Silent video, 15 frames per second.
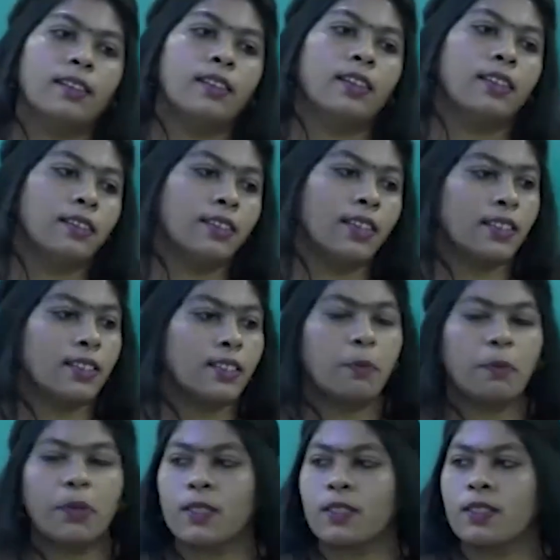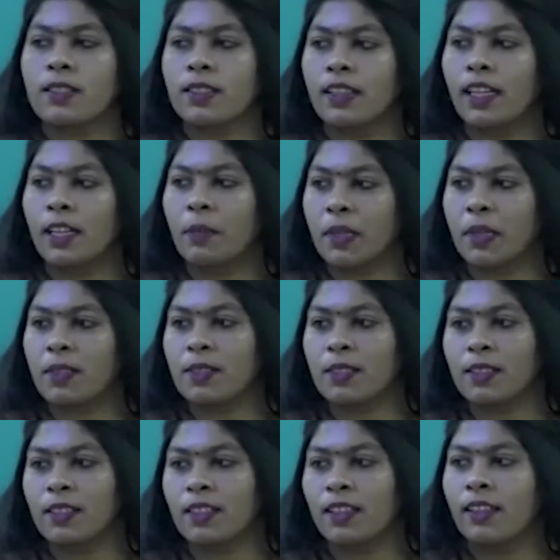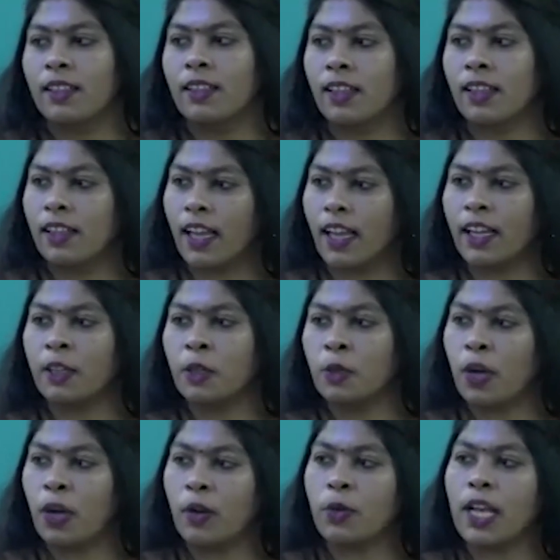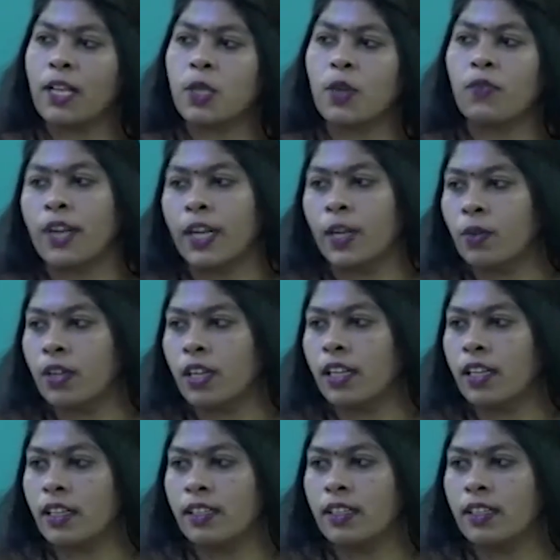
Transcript: That depends. That depends. You have to ask your friend only.